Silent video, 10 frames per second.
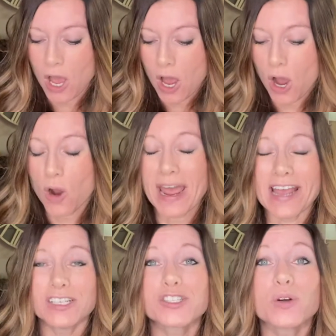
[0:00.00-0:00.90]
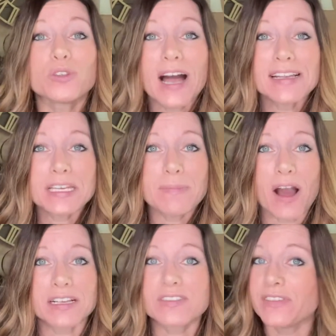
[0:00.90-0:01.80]
Okay, so
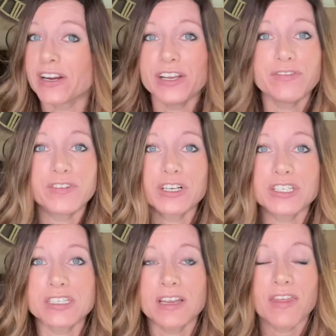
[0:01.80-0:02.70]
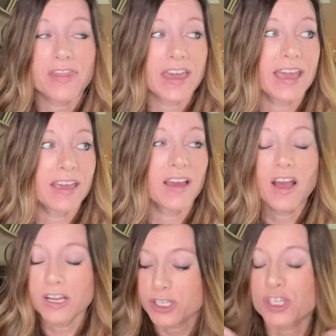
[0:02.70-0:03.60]
Glossybox, very first thing,
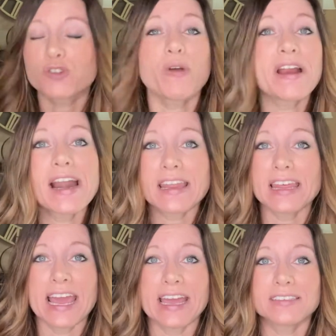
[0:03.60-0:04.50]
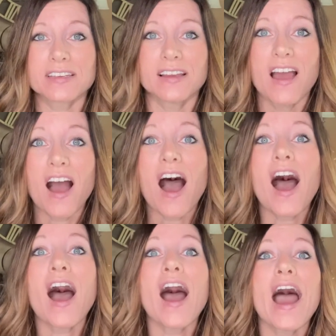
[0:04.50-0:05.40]
straight out of the gate.
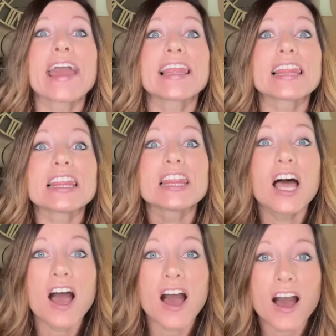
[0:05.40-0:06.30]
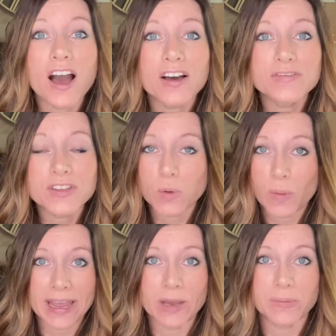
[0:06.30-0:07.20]
I loved the
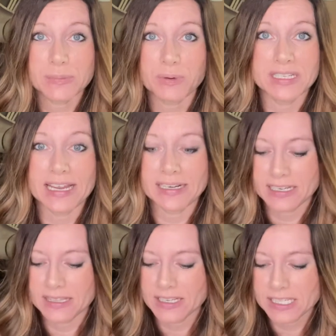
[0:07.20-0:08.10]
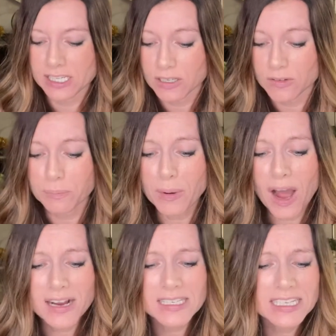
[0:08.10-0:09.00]
way it was presented. This
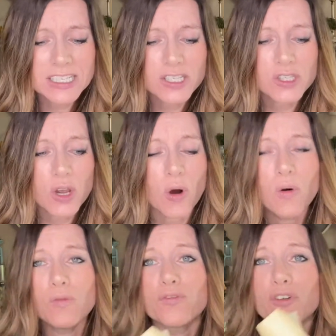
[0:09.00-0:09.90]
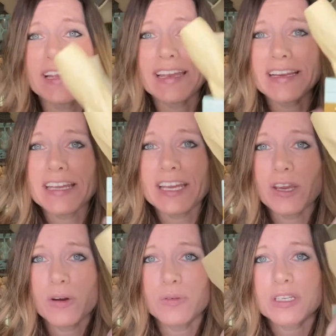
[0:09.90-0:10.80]
box is so freaking
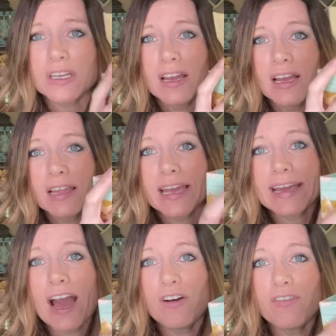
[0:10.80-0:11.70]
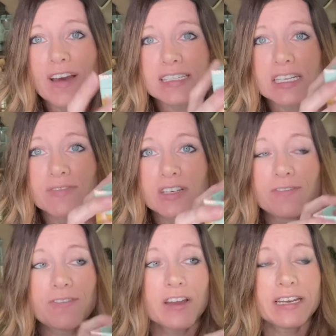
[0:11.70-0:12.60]
cute. Like, how festive and
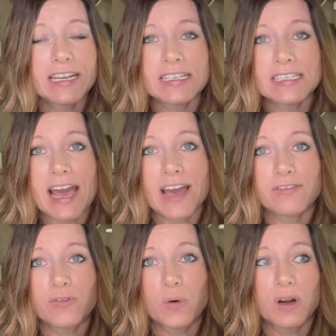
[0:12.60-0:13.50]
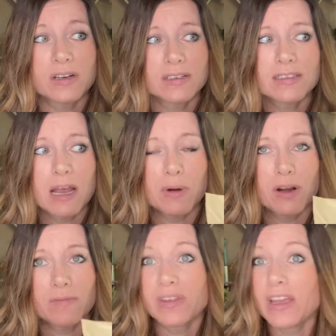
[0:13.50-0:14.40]
fun is that for
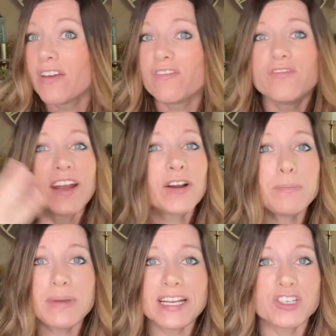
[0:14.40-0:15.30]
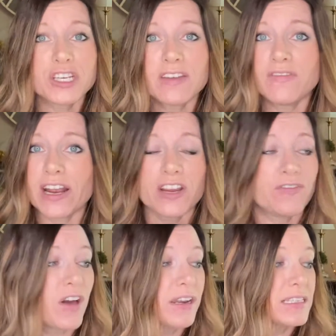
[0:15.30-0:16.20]
summer? Very beachy, very
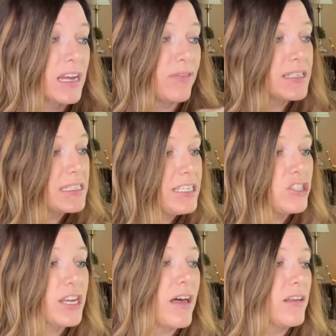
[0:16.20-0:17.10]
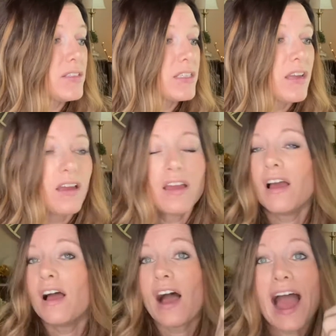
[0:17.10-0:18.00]
fun. It's got the seashells.
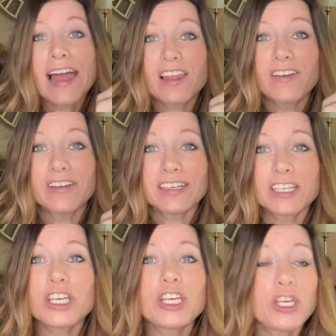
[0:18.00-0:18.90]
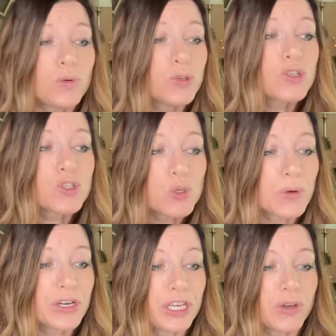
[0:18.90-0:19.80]
I love it. Cute,
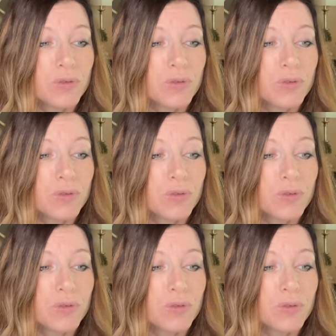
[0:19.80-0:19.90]
super cute.